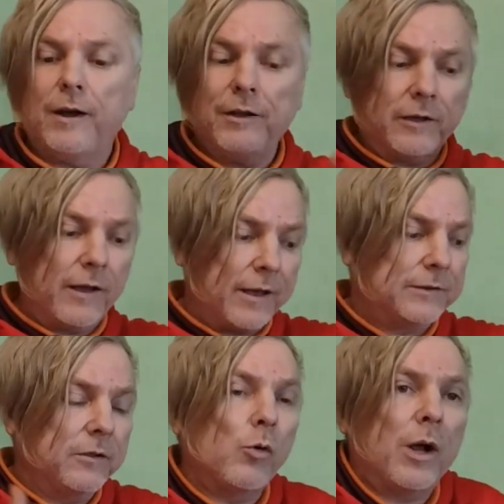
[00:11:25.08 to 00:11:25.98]
and it
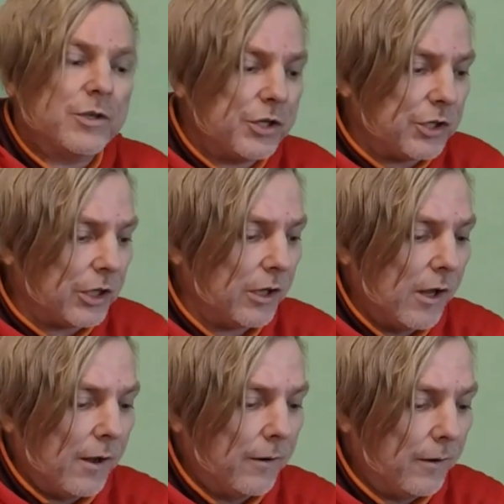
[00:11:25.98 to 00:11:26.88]
has a
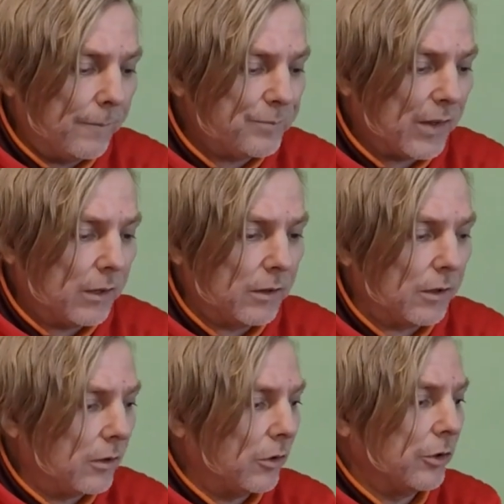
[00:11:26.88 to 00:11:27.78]
quantity
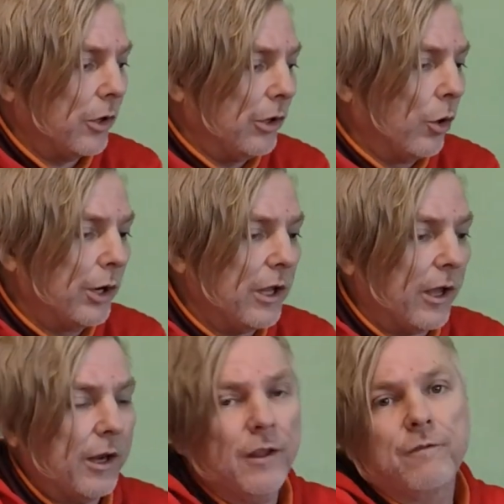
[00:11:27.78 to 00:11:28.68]
in
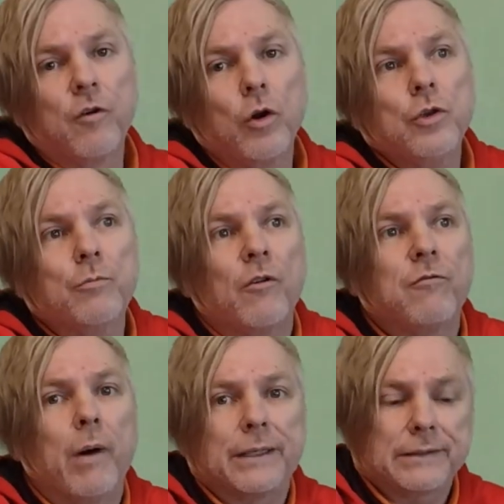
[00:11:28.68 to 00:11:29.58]
only any volume
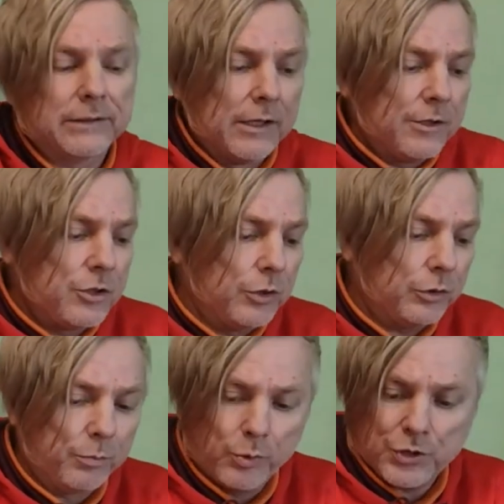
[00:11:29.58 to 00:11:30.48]
of mass
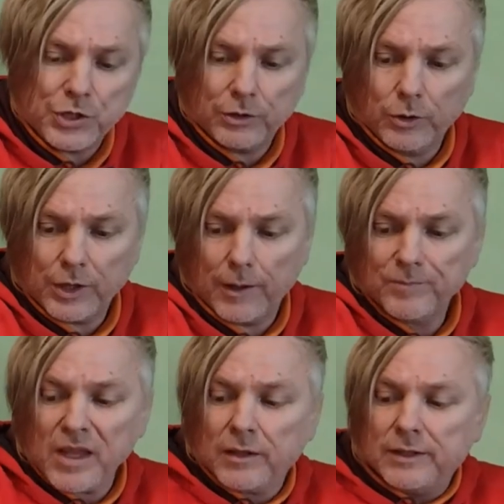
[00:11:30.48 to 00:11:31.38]
to push it.
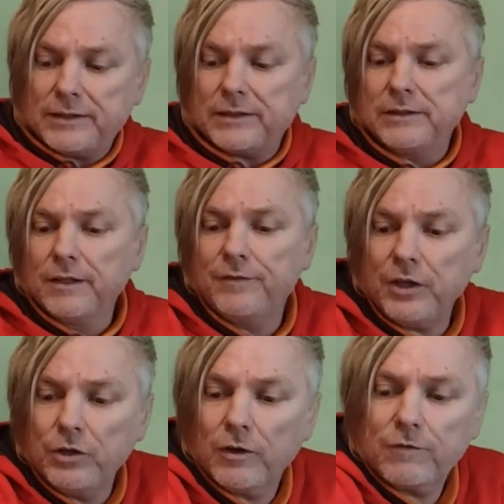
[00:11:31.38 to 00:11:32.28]
Okay, this is the
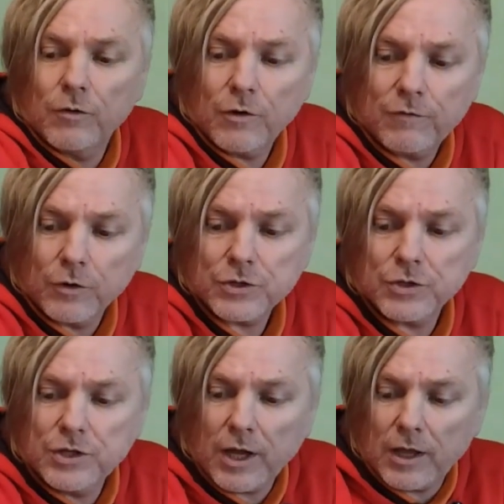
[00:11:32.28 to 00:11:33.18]
video for
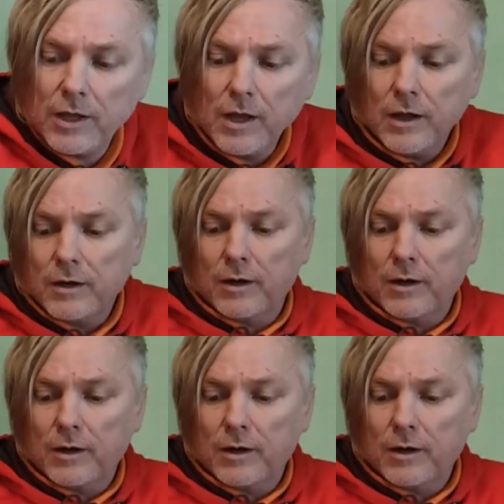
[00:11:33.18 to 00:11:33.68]
today.